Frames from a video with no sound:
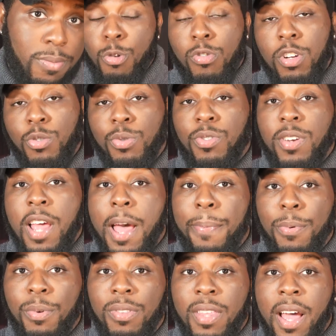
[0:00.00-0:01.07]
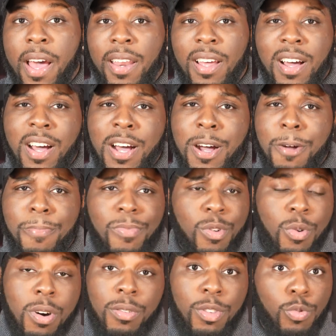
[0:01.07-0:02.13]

Who knows what's going to happen with that? Well,